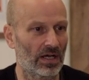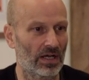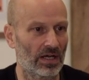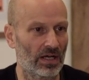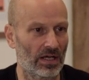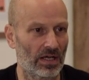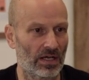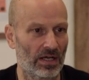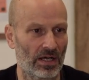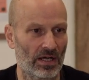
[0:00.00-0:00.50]

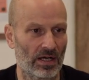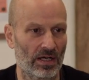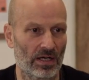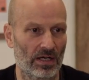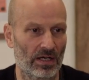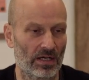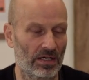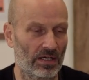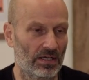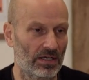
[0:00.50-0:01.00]

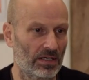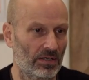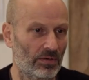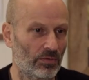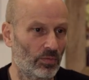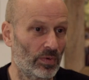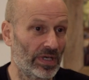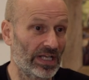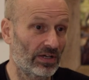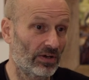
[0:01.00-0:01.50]
uh
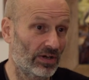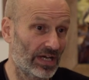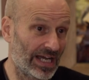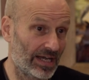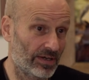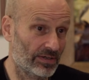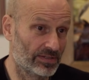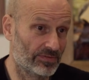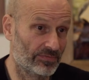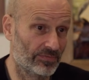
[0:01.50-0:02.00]
we got
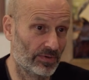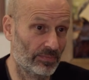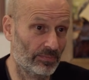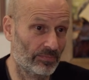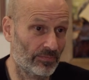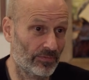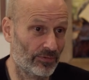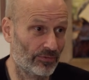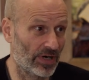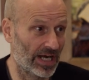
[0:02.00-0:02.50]
ours
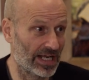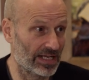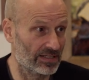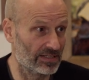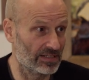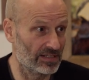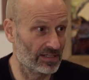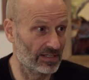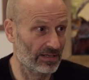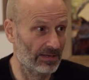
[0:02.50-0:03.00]
from
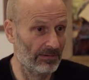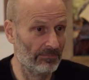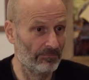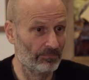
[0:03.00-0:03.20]
France.